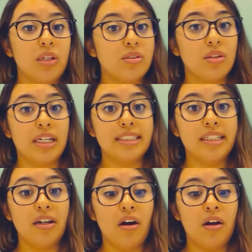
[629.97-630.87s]
So that's
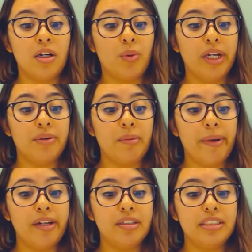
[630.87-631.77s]
it on quick
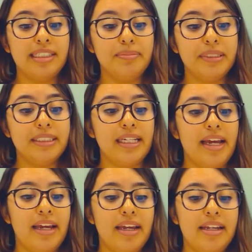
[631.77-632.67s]
reminders, tips,
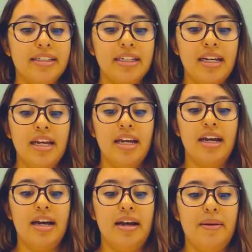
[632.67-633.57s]
and
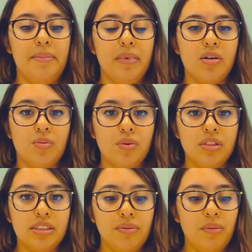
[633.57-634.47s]
little
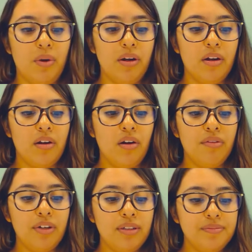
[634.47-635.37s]
rules that we wanted to go
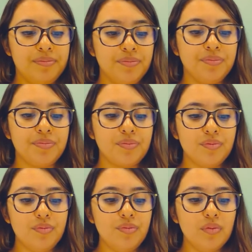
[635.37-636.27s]
over.
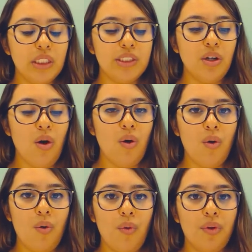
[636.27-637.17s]

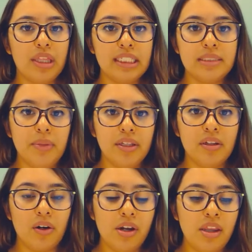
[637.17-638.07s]
So this month's
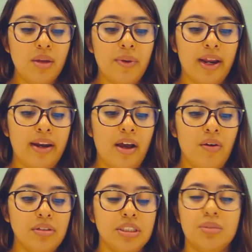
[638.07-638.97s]
currently right
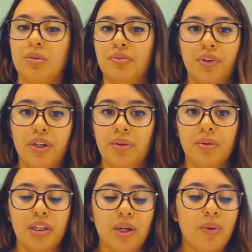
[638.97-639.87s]
now, just reviewing
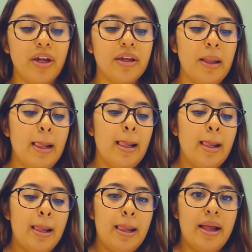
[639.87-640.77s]
really quick,
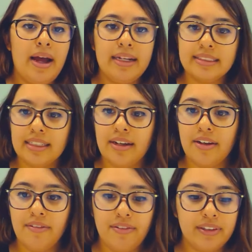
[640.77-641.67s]
as
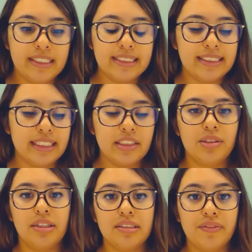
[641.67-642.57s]
of this 6th,
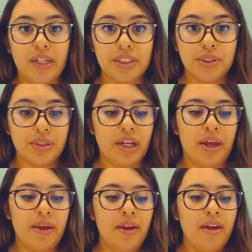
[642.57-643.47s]
so as of
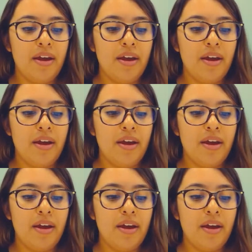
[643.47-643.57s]
yesterday,